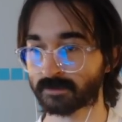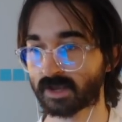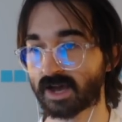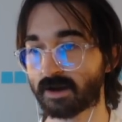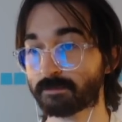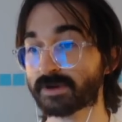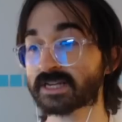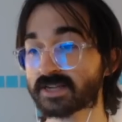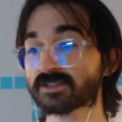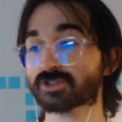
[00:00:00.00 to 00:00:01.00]
But it
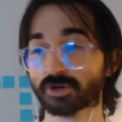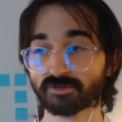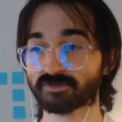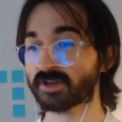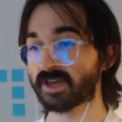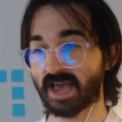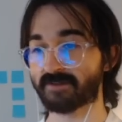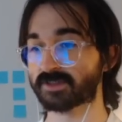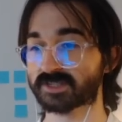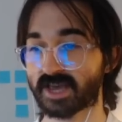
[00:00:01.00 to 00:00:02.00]
does sort of have
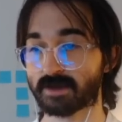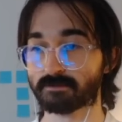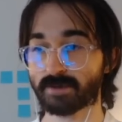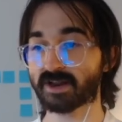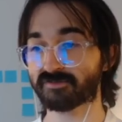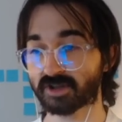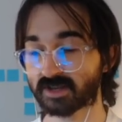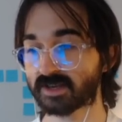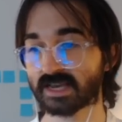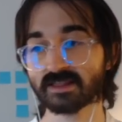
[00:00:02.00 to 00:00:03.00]
the same benefit.
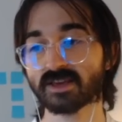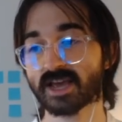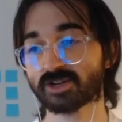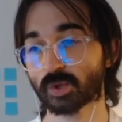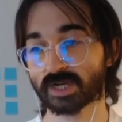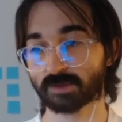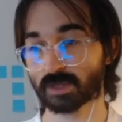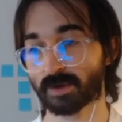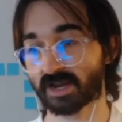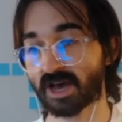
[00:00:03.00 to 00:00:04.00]
In the end, you end up with
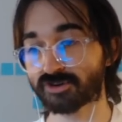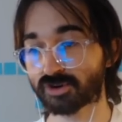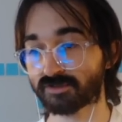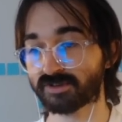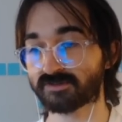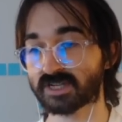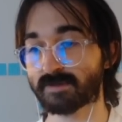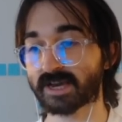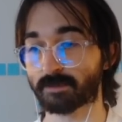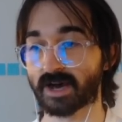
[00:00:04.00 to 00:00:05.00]
about 150
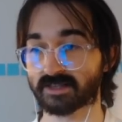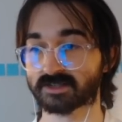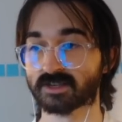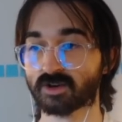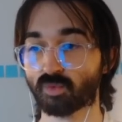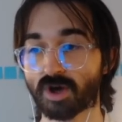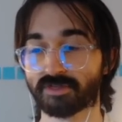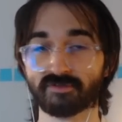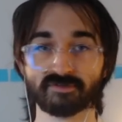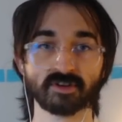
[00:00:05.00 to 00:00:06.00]
megabytes worth
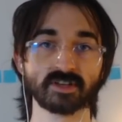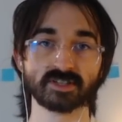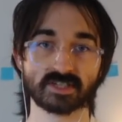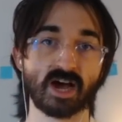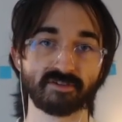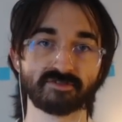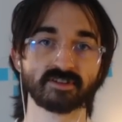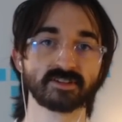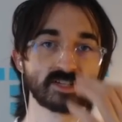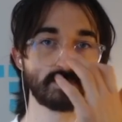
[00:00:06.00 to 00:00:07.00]
of stuff
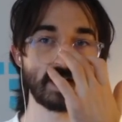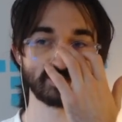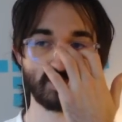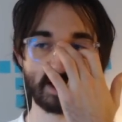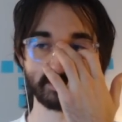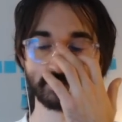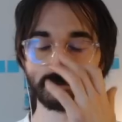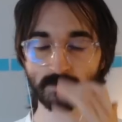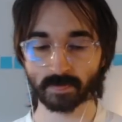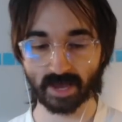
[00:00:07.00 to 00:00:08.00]
to pass around,
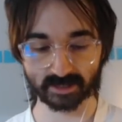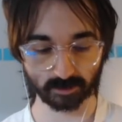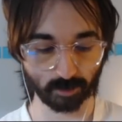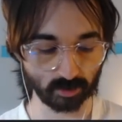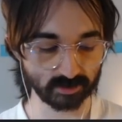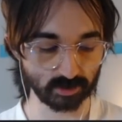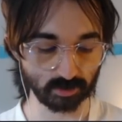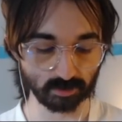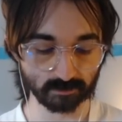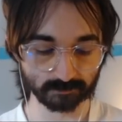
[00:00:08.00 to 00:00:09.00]
as opposed
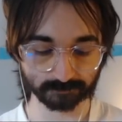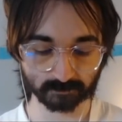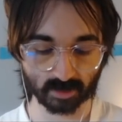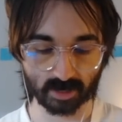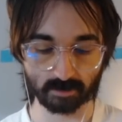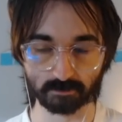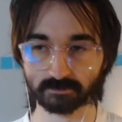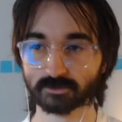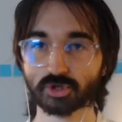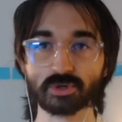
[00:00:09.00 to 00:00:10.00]
to
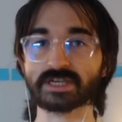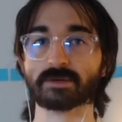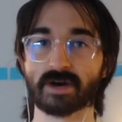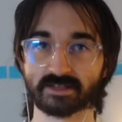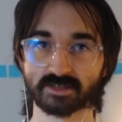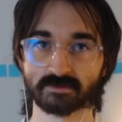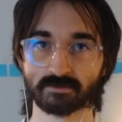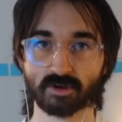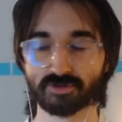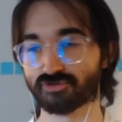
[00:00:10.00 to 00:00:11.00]
2 gigabytes
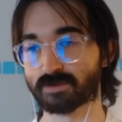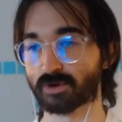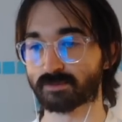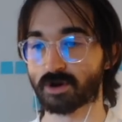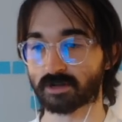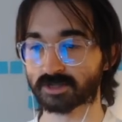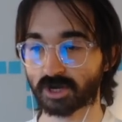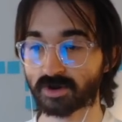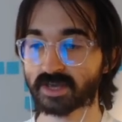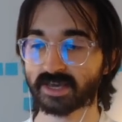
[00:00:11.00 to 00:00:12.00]
of the Dreambooth model.
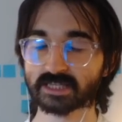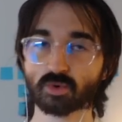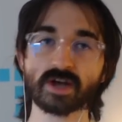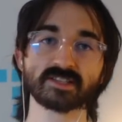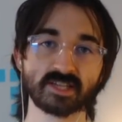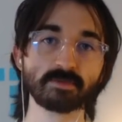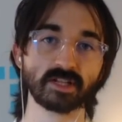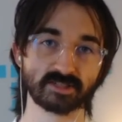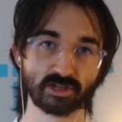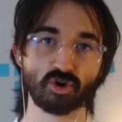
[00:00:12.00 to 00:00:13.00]
So it's quite similar
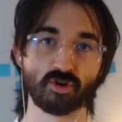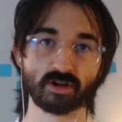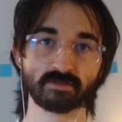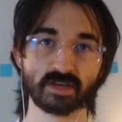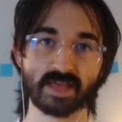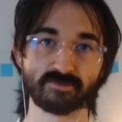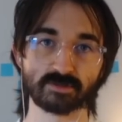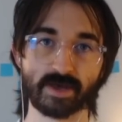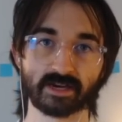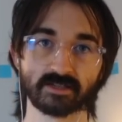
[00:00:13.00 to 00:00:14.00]
to LoRa in that
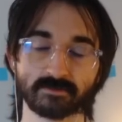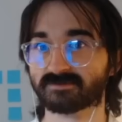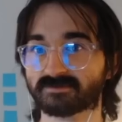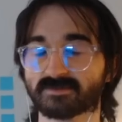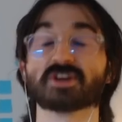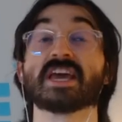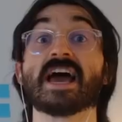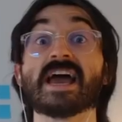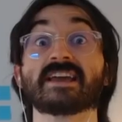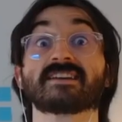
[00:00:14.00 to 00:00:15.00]
respect. Okay,